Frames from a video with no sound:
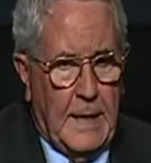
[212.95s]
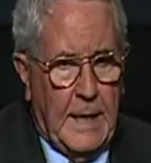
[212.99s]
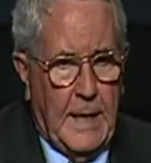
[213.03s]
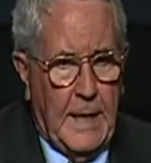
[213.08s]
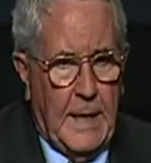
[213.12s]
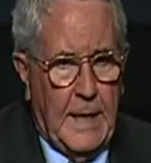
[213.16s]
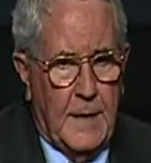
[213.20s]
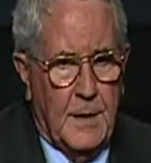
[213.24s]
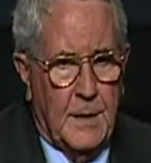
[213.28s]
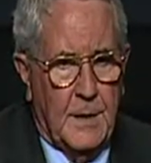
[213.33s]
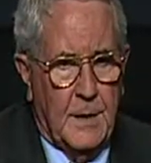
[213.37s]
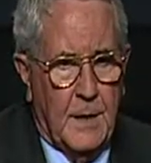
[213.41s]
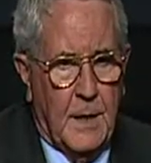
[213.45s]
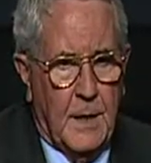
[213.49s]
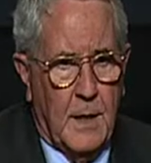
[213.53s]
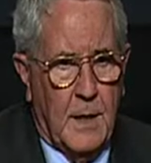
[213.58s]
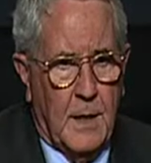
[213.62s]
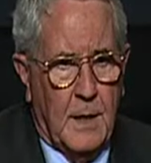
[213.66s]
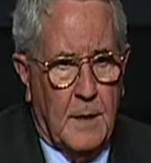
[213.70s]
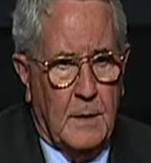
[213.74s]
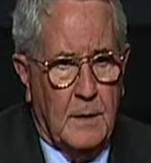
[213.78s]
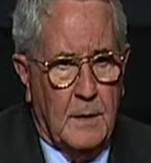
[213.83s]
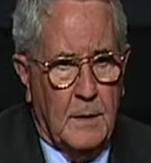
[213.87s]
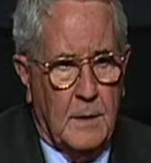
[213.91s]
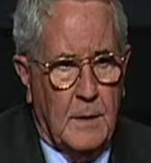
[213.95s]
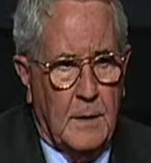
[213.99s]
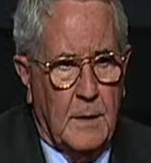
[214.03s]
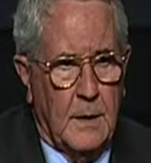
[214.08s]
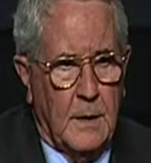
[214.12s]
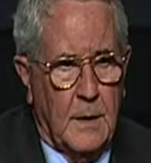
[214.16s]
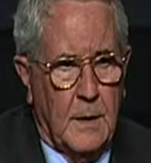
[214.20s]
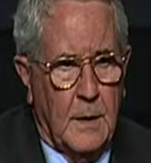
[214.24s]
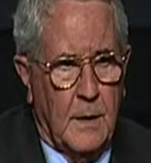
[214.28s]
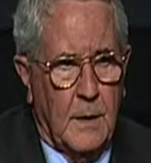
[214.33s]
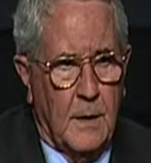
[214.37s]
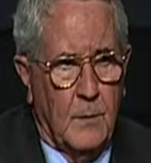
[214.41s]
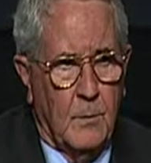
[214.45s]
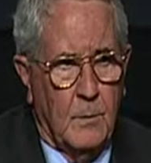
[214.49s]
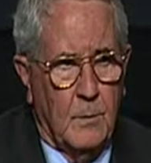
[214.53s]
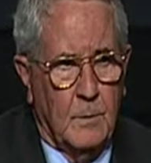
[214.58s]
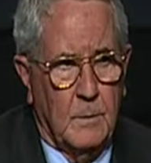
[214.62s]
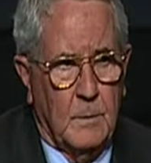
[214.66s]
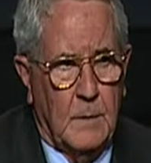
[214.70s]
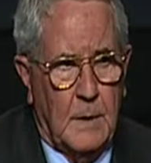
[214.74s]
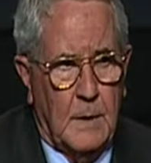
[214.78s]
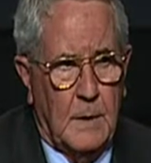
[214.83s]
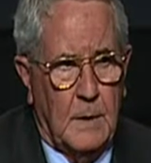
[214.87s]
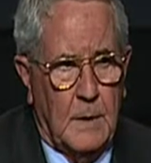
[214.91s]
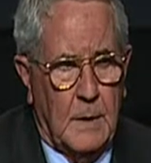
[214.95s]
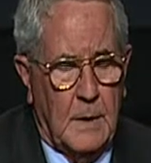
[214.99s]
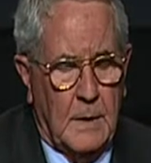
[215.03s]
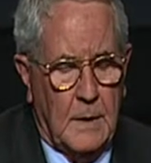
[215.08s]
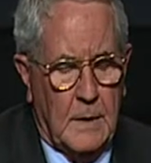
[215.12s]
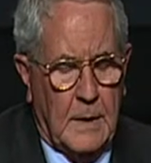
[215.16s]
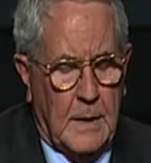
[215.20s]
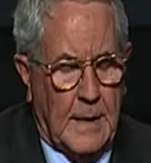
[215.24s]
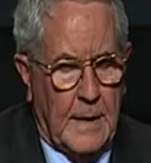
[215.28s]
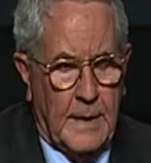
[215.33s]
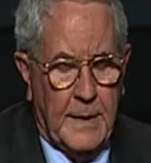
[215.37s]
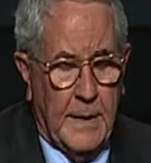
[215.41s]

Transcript: And I